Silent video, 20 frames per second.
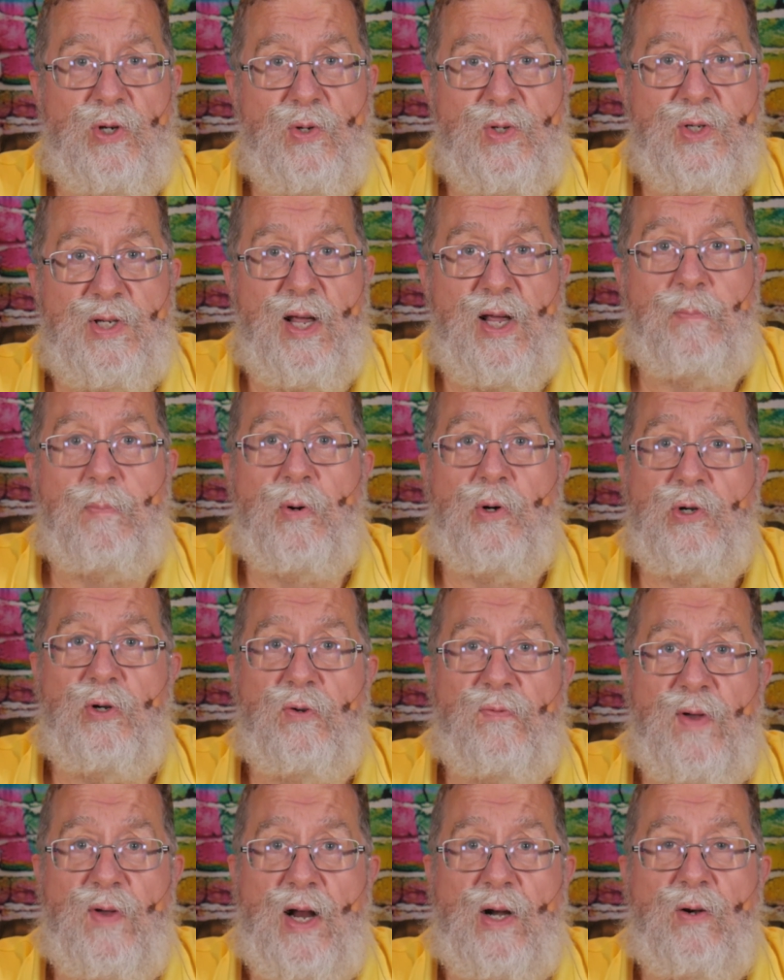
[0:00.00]
step or two
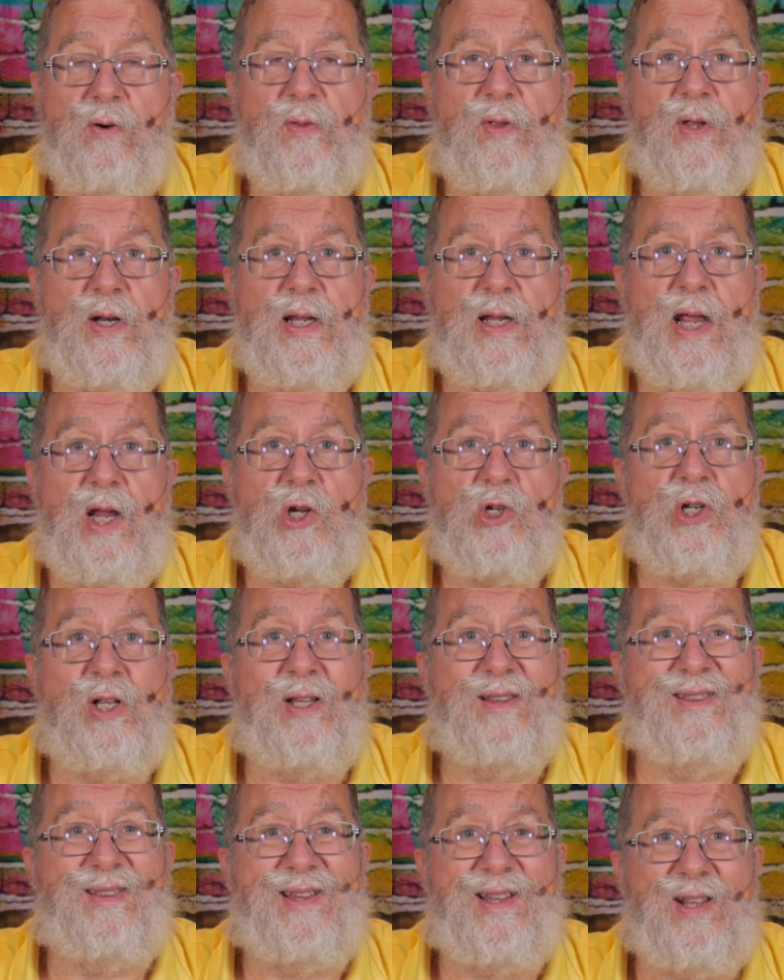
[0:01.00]
factor authentication, a
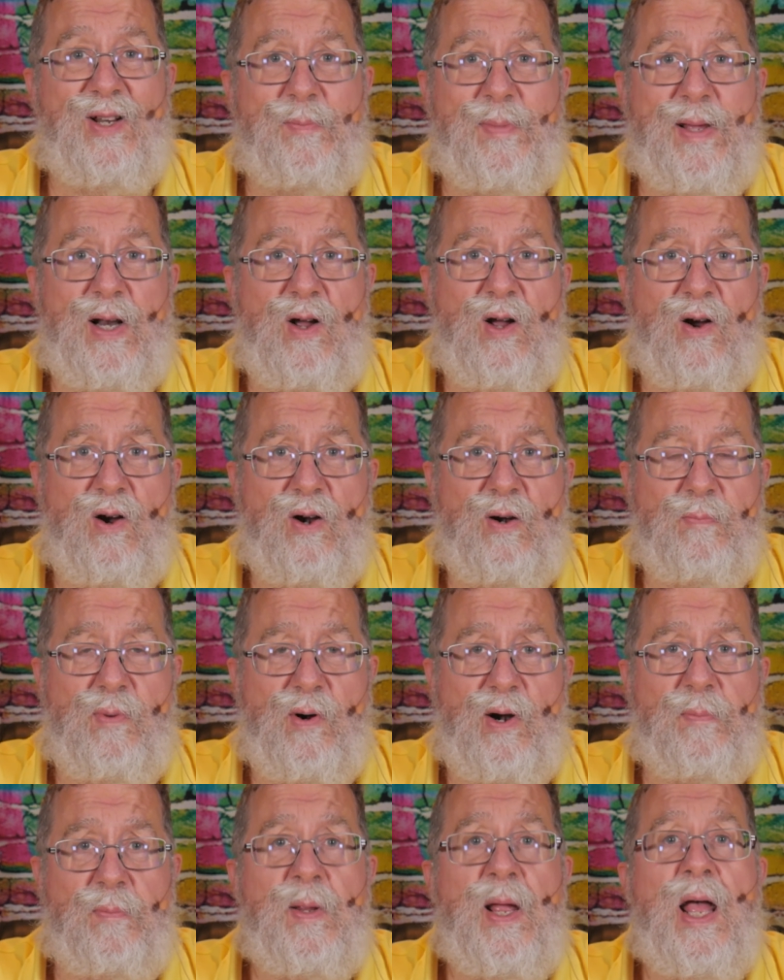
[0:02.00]
little bit of
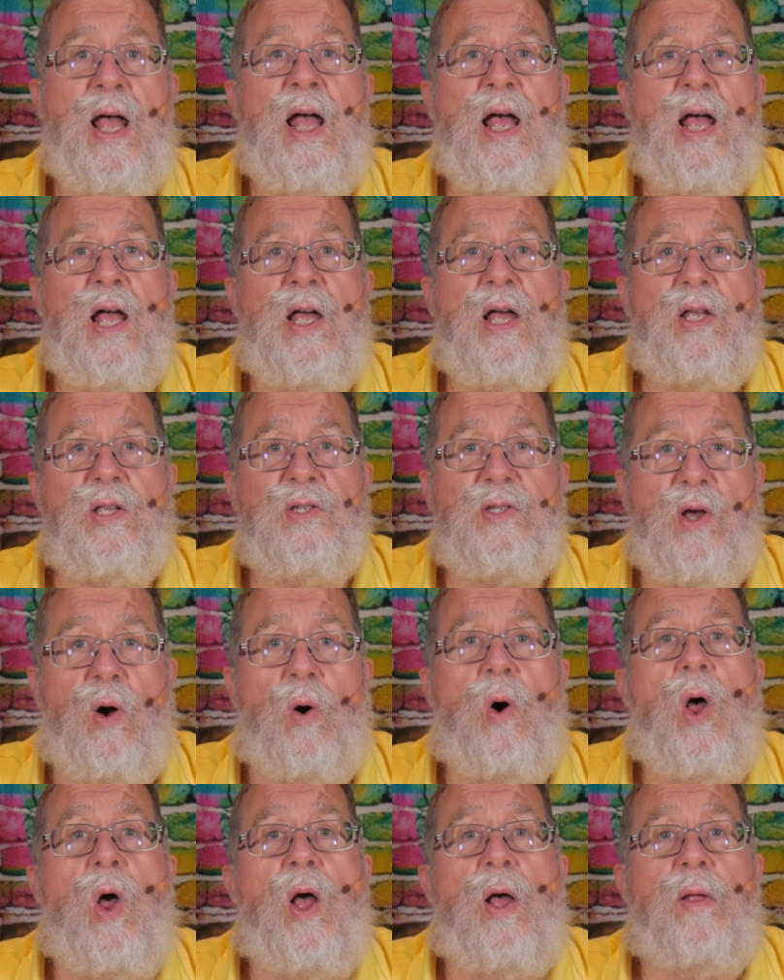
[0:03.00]
heartburn.
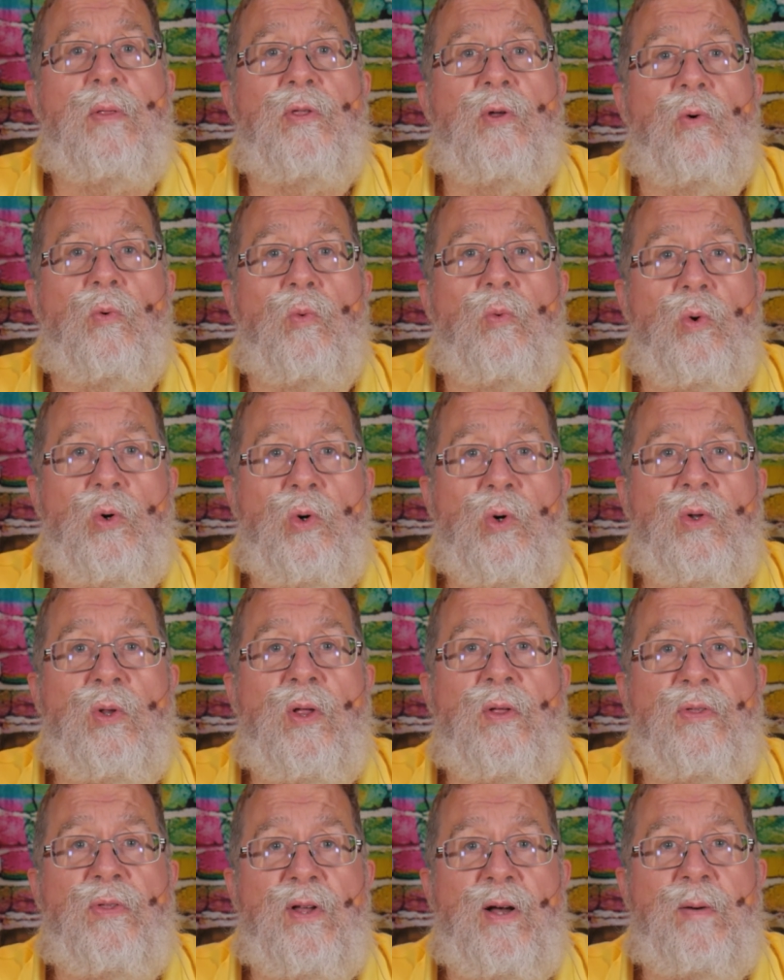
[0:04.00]
So, the rule
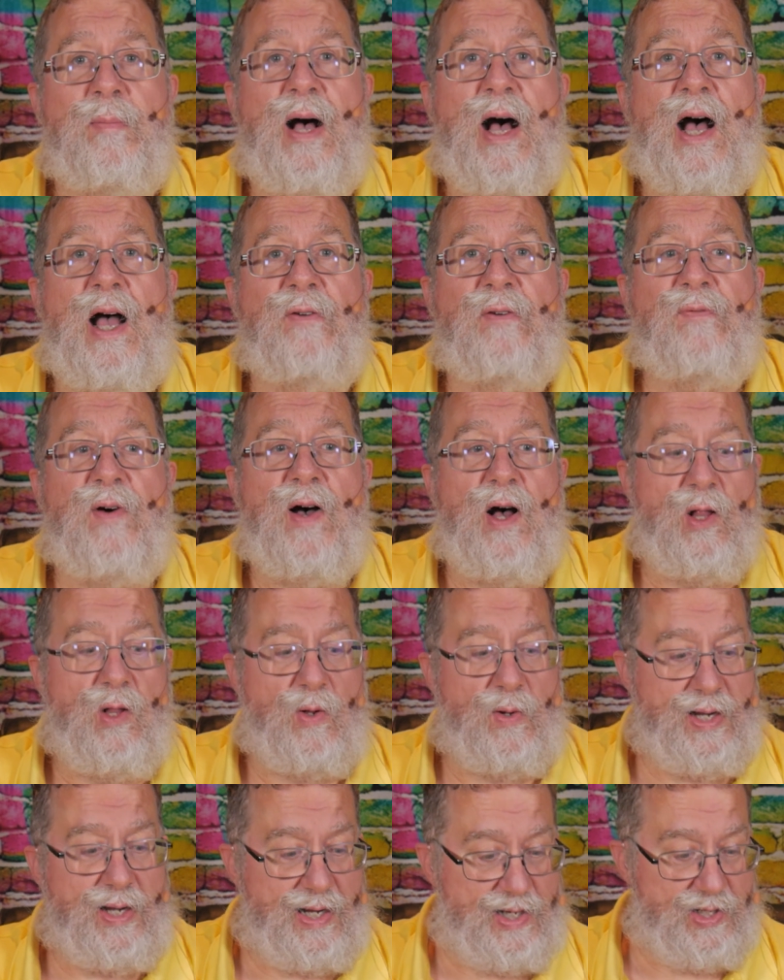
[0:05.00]
of thumb I
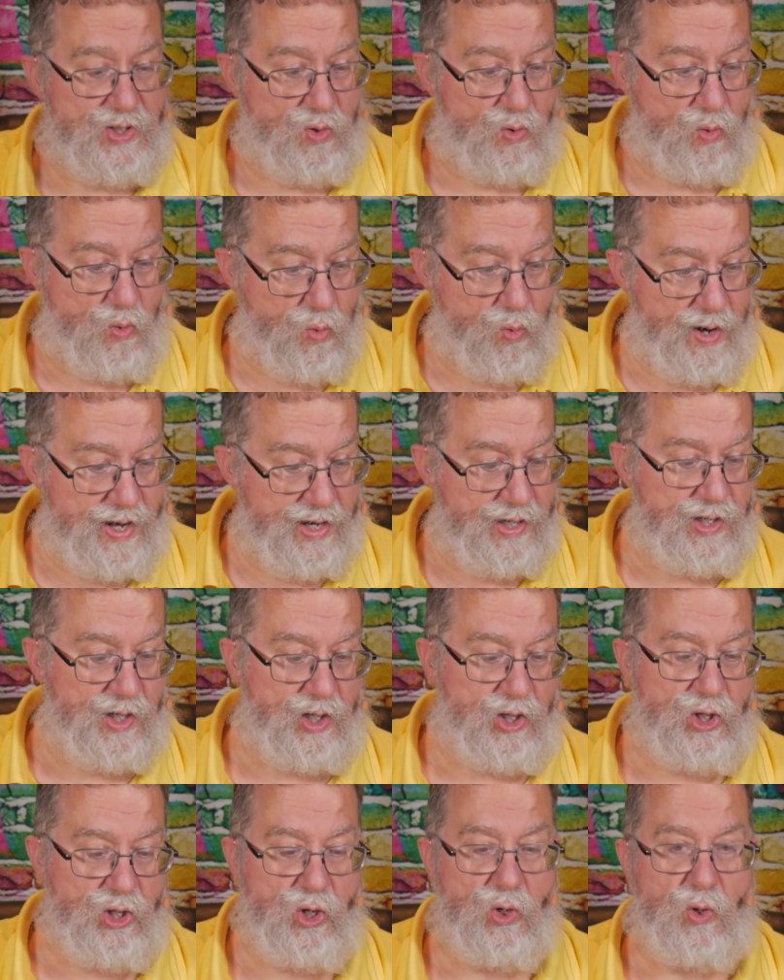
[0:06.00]
follow is when
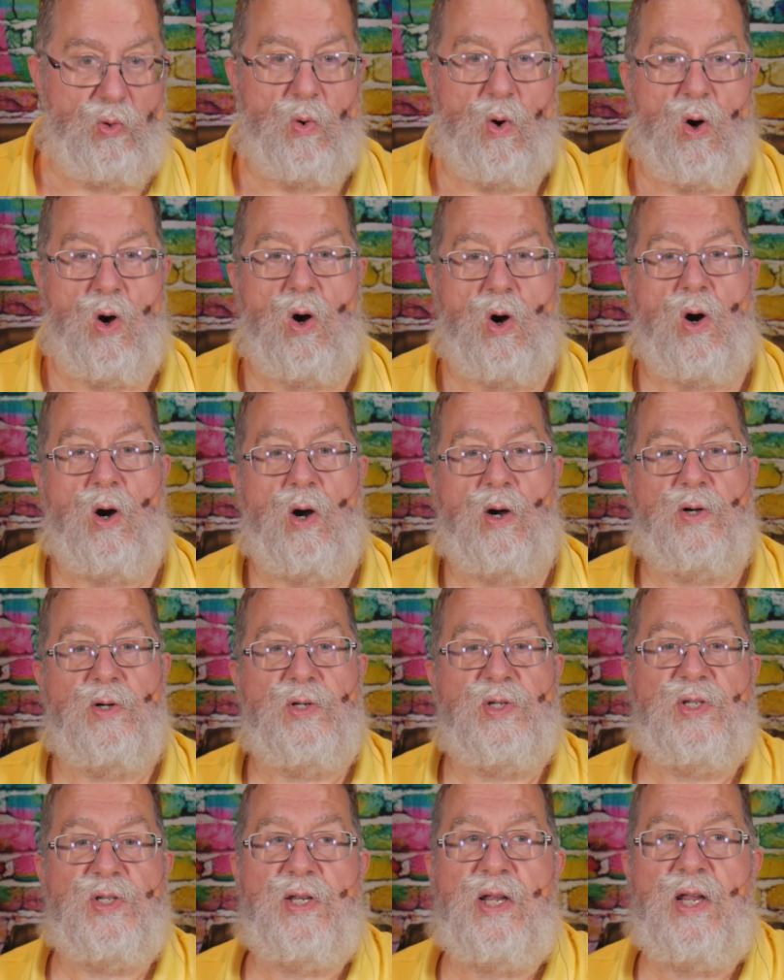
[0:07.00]
you are
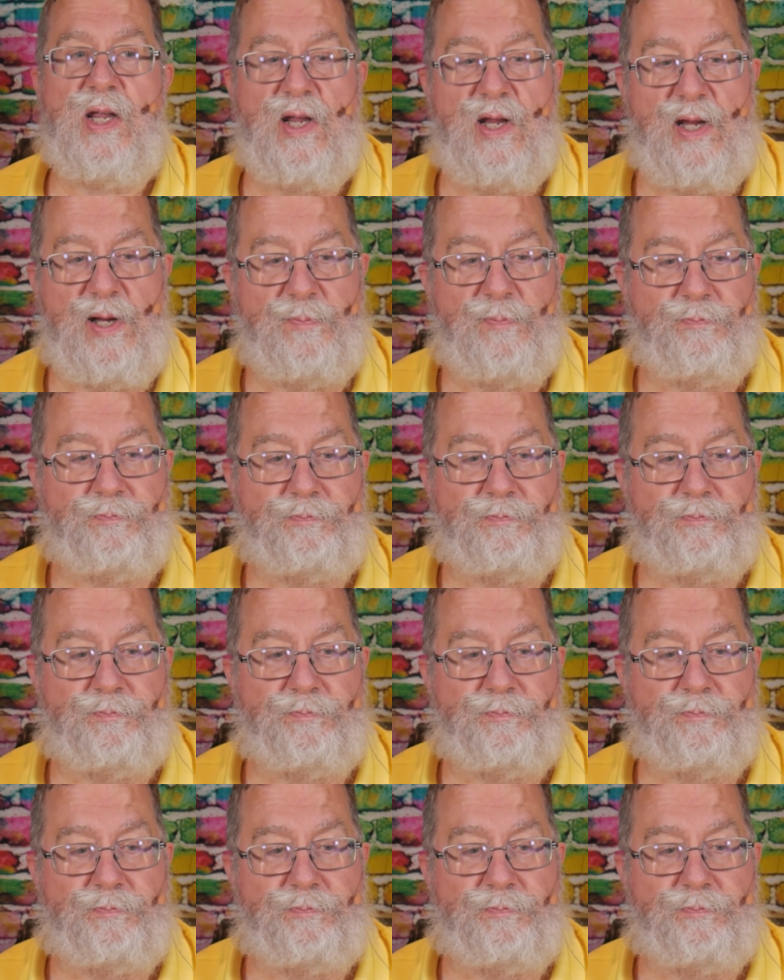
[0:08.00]
seeing